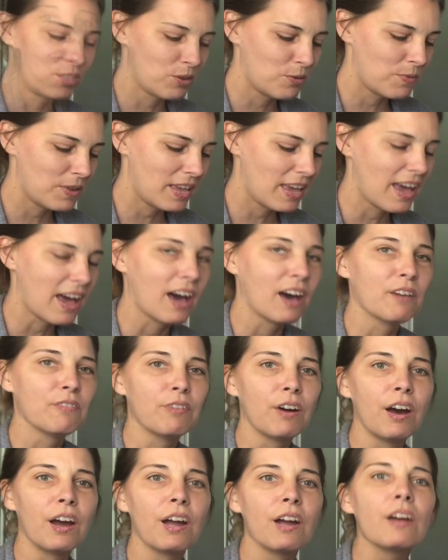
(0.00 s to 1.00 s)
we have
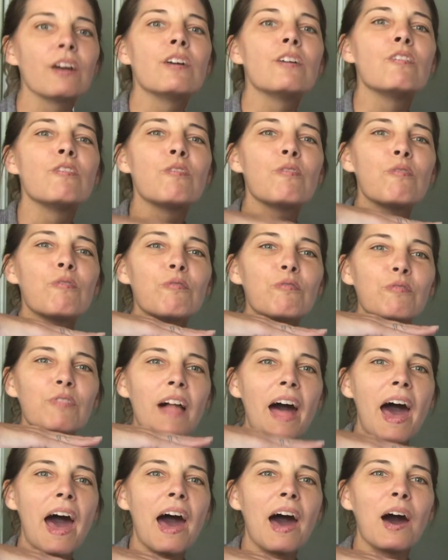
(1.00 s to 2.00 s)
our
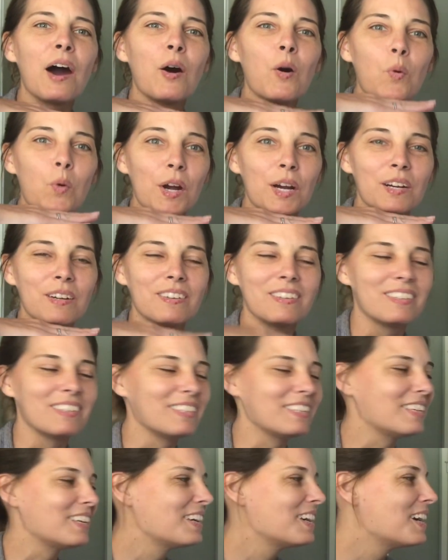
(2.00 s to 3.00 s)
flower.
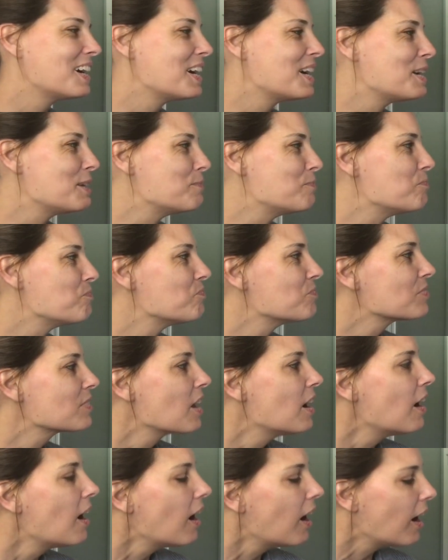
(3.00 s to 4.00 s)
Good.
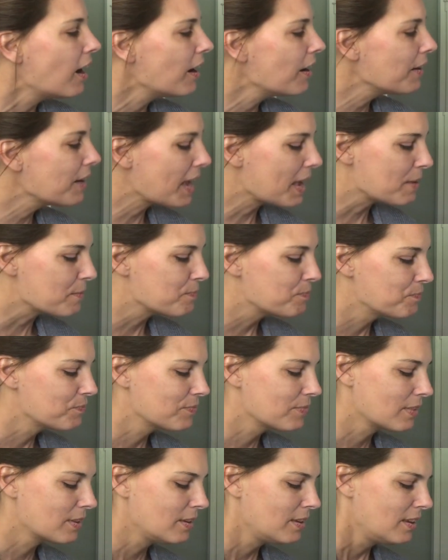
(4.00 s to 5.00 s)
All right.
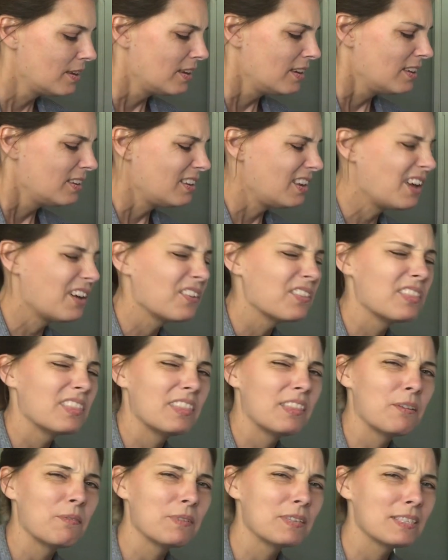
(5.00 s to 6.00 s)
Now,
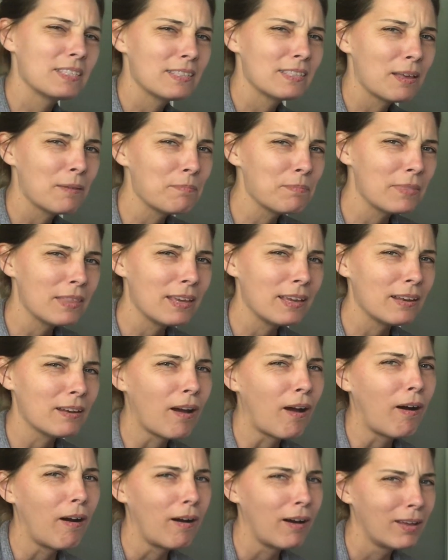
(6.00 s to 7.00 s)
there was something
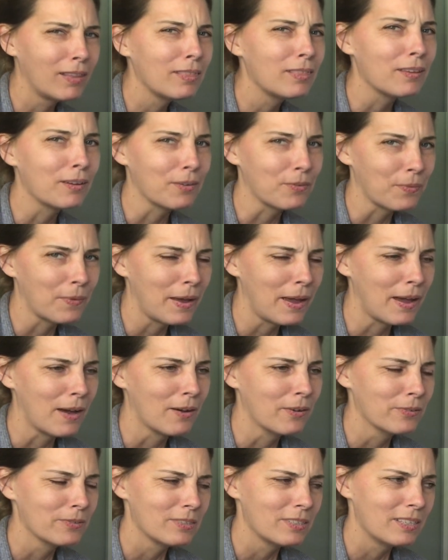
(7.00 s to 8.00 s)
on the
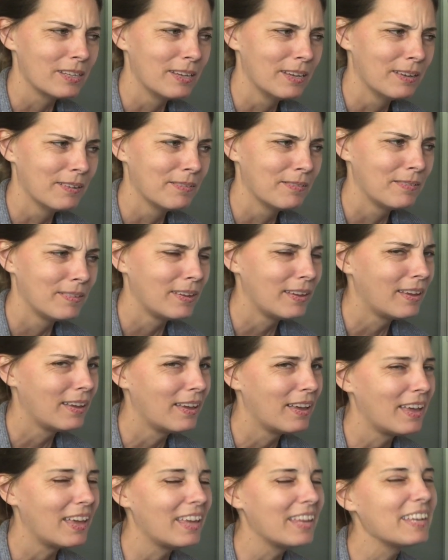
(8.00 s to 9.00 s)
ground,
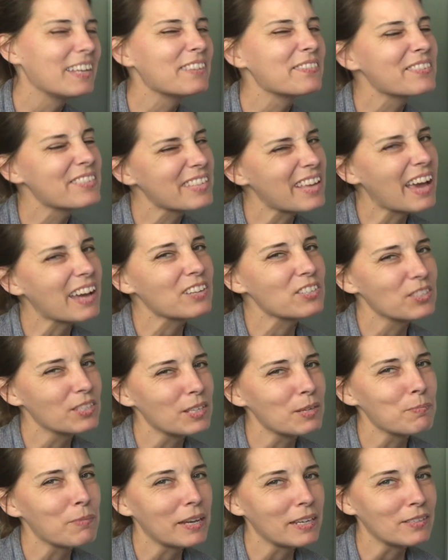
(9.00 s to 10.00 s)
and it was
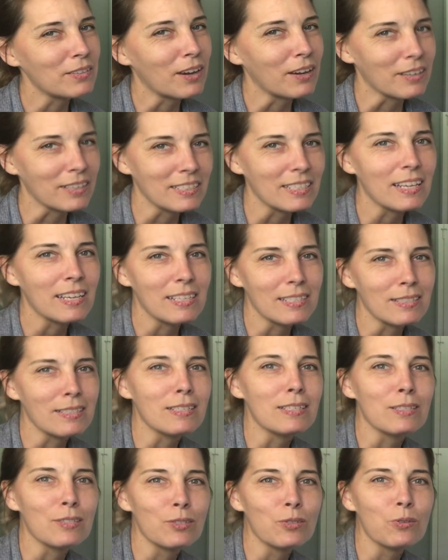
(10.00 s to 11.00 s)
actually my dog Daisy's